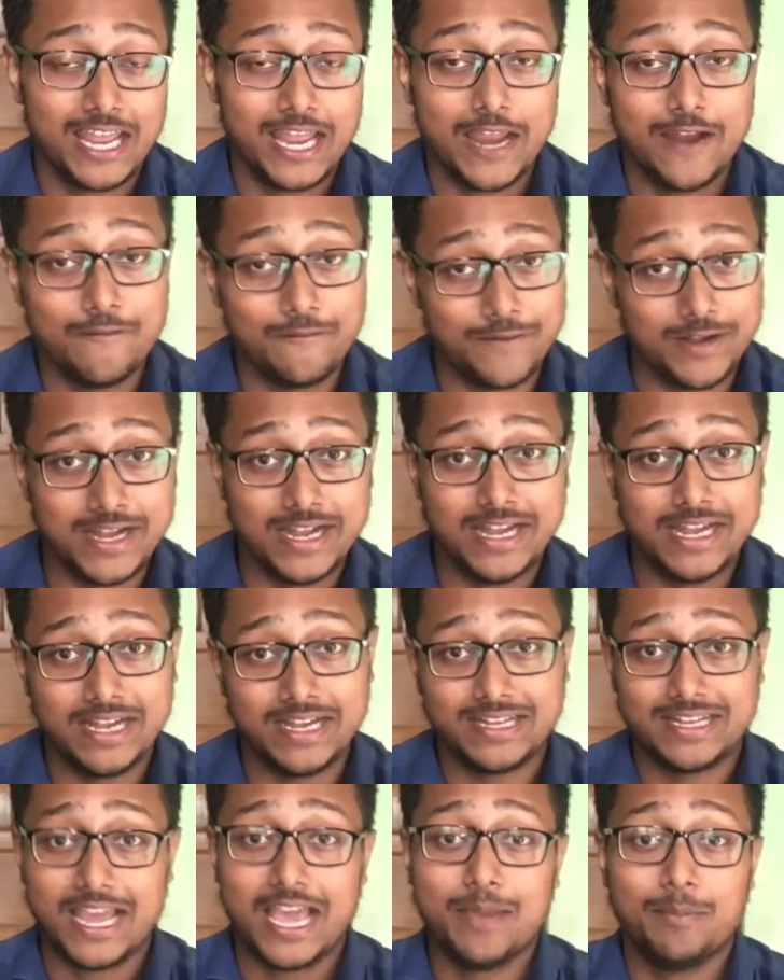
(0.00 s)

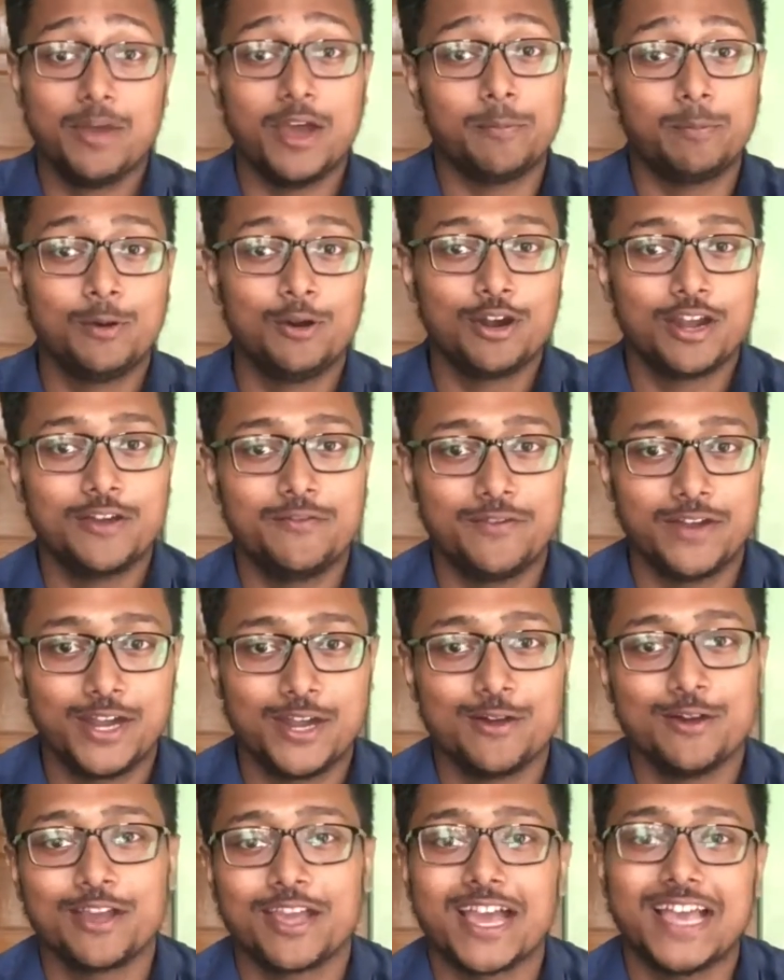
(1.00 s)
every time I upload a
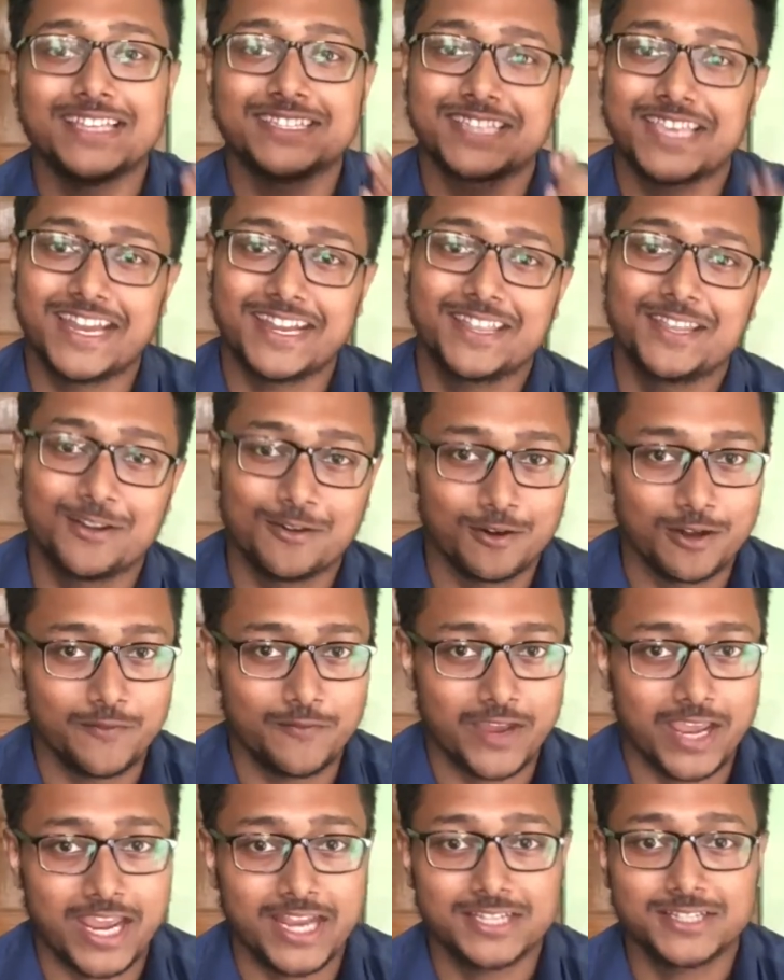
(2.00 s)
video you guys get the
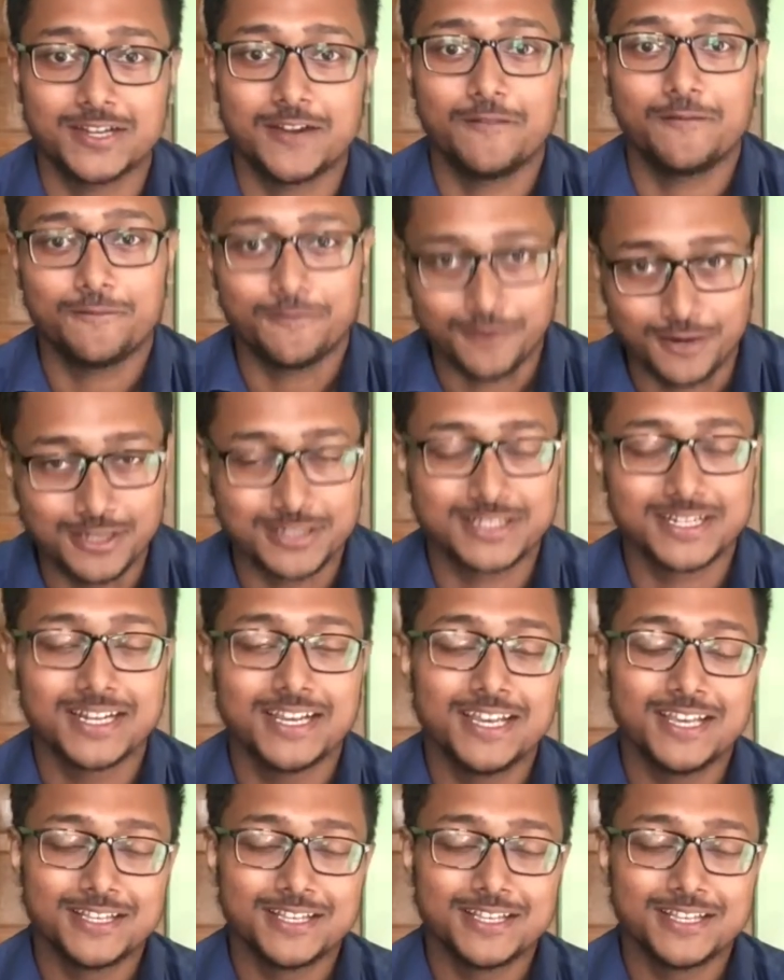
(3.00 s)
notification first.